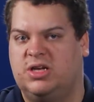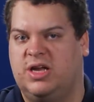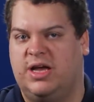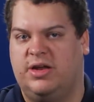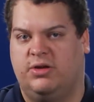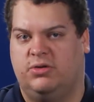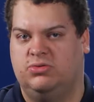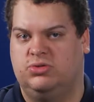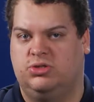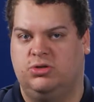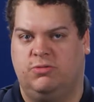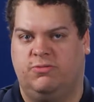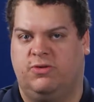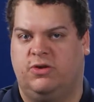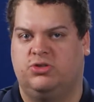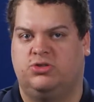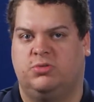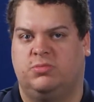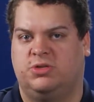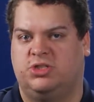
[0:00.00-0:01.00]
I don't do
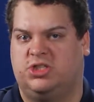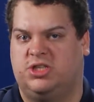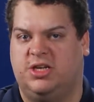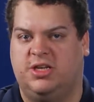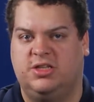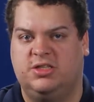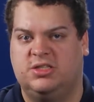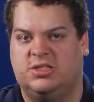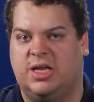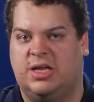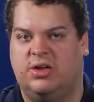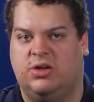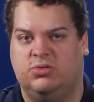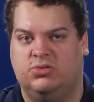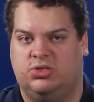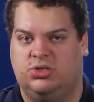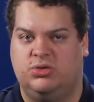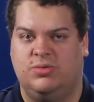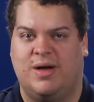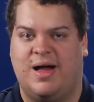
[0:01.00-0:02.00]
virtual machines. I don't
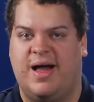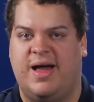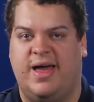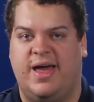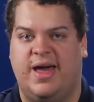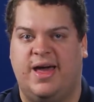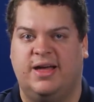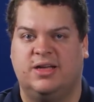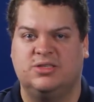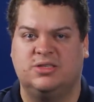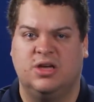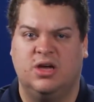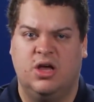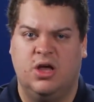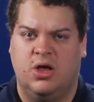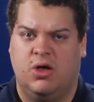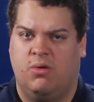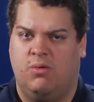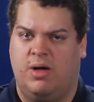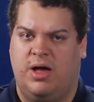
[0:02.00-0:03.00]
do IaaS.
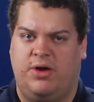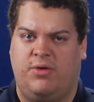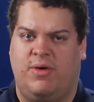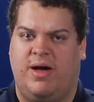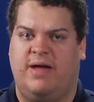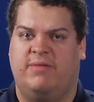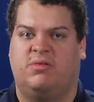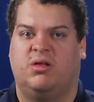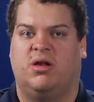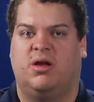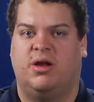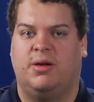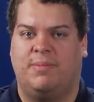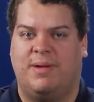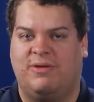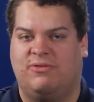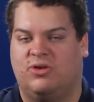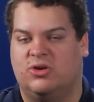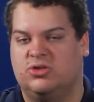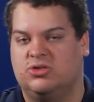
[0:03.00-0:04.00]
Why do I have to learn
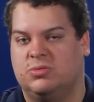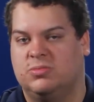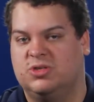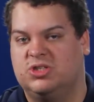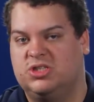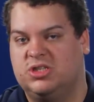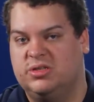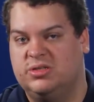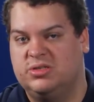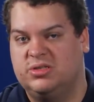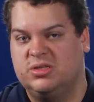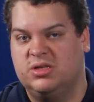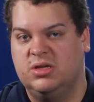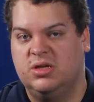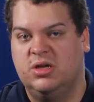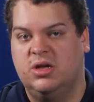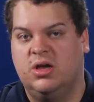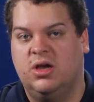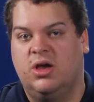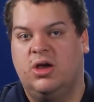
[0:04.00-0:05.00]
about virtual machines?
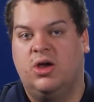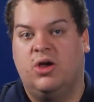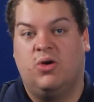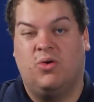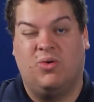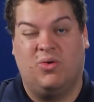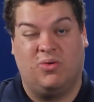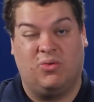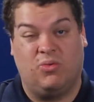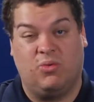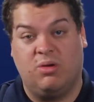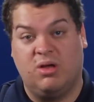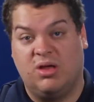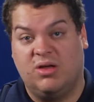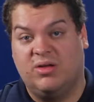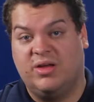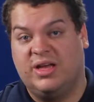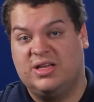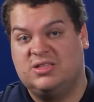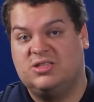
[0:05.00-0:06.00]

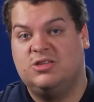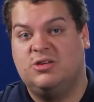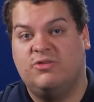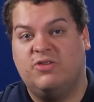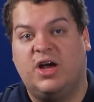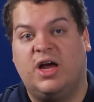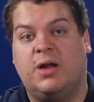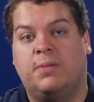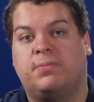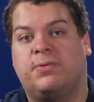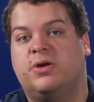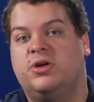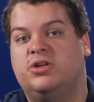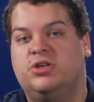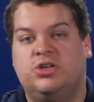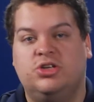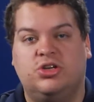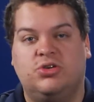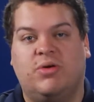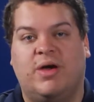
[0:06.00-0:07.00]
Well, as a developer,
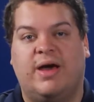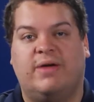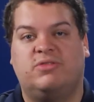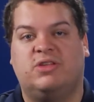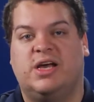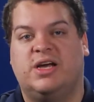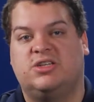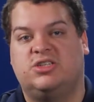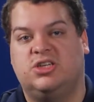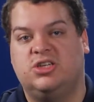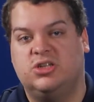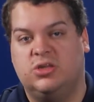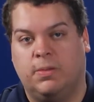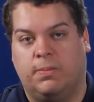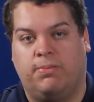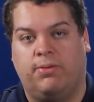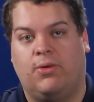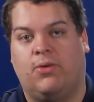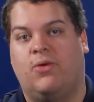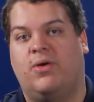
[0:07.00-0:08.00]
you do have to actually
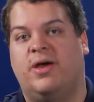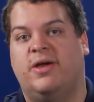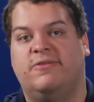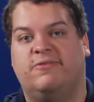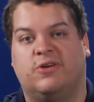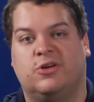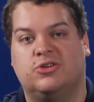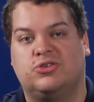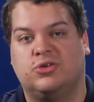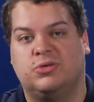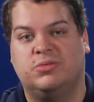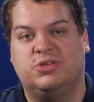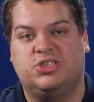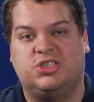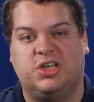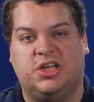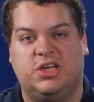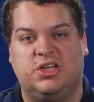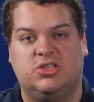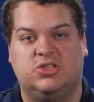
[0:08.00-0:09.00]
deploy virtual
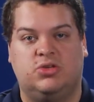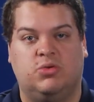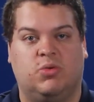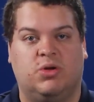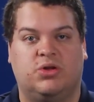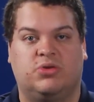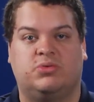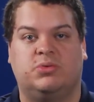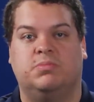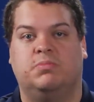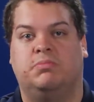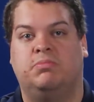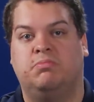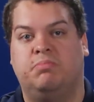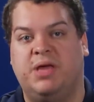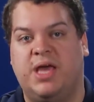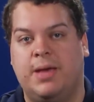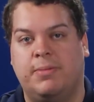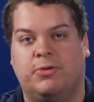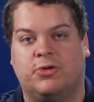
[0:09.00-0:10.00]
machines. You want to
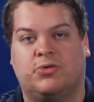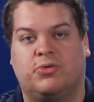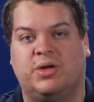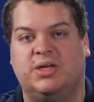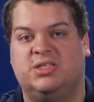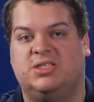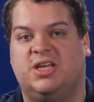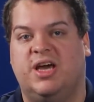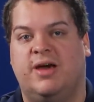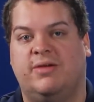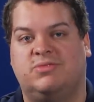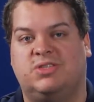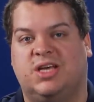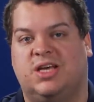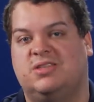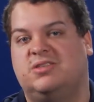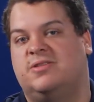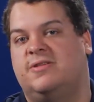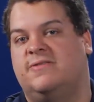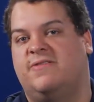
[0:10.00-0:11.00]
be able to create dev
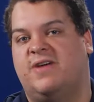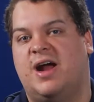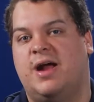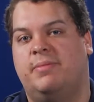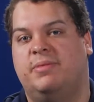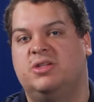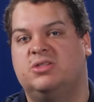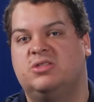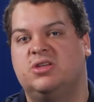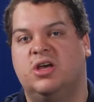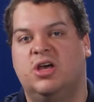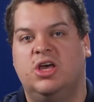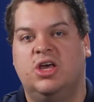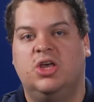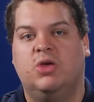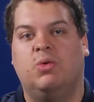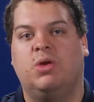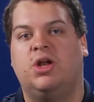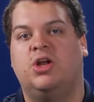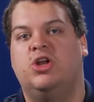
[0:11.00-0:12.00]
test environments.
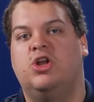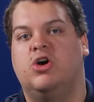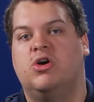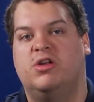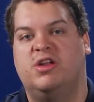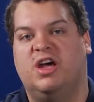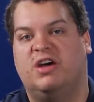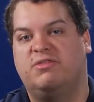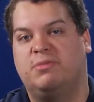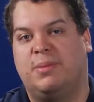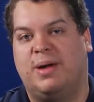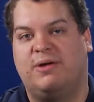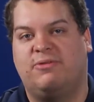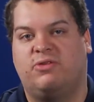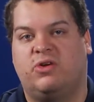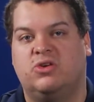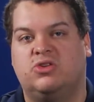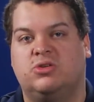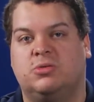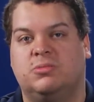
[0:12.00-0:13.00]
You want to know enough about
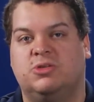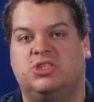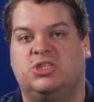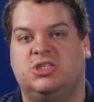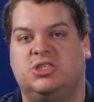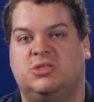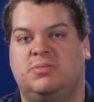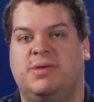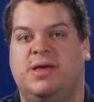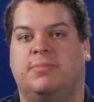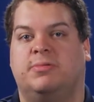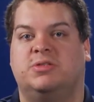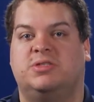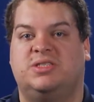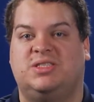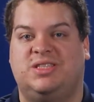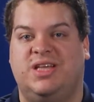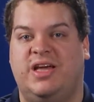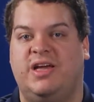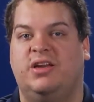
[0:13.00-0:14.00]
virtual machines to be able to
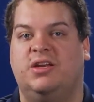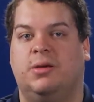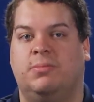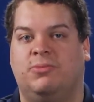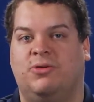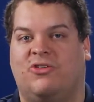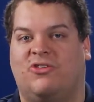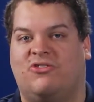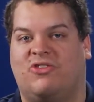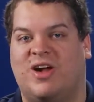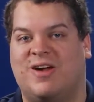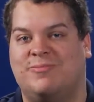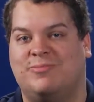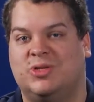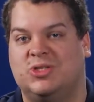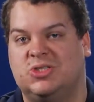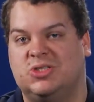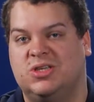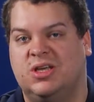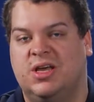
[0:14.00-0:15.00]
stand up your
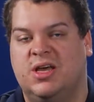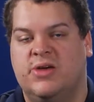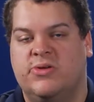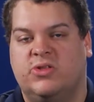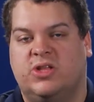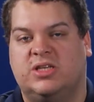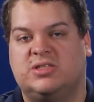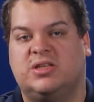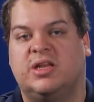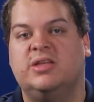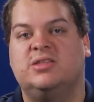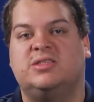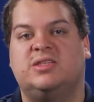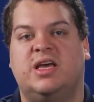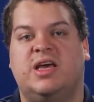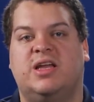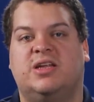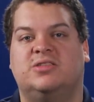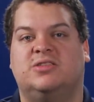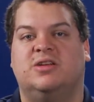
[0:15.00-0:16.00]
environments. That's like
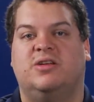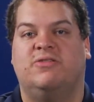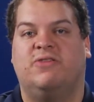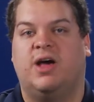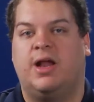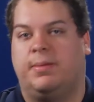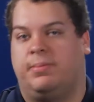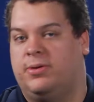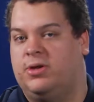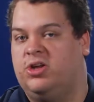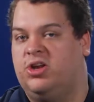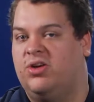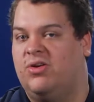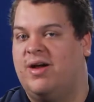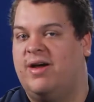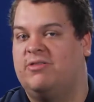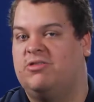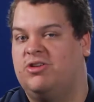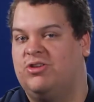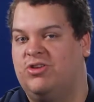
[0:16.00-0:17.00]
saying as a developer, you don't
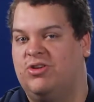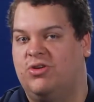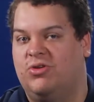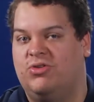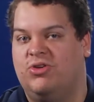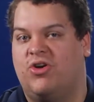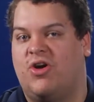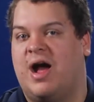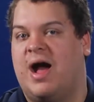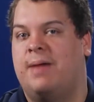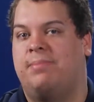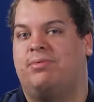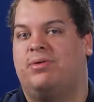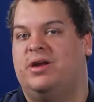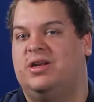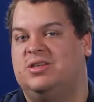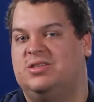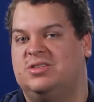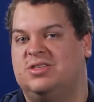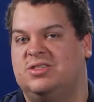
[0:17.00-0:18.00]
have to know your
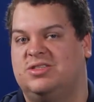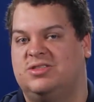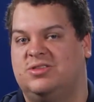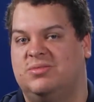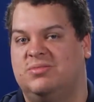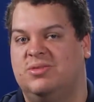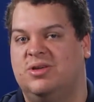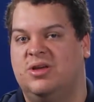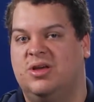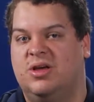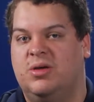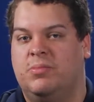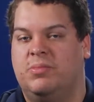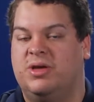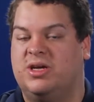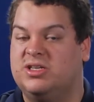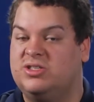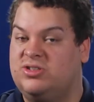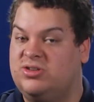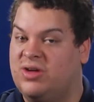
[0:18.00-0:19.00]
operating system
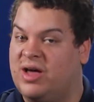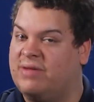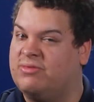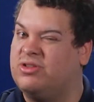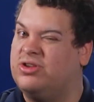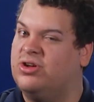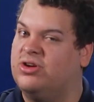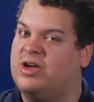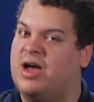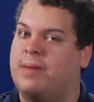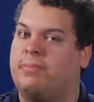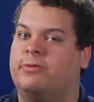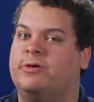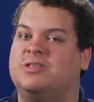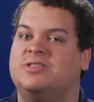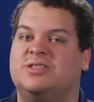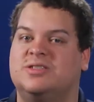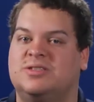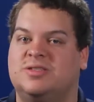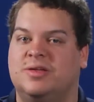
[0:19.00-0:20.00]
because you have to know your operating
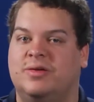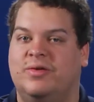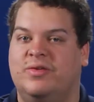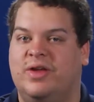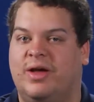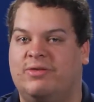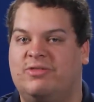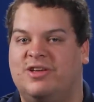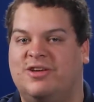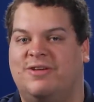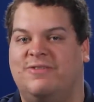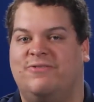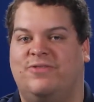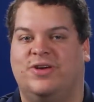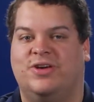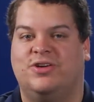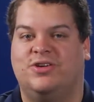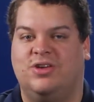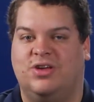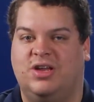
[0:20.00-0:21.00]
system enough to
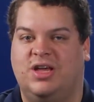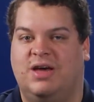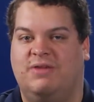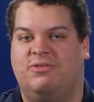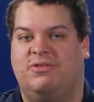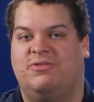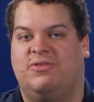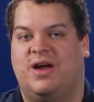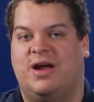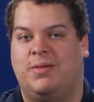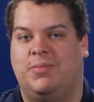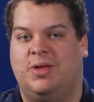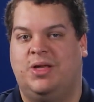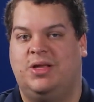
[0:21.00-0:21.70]
configure your dev environment.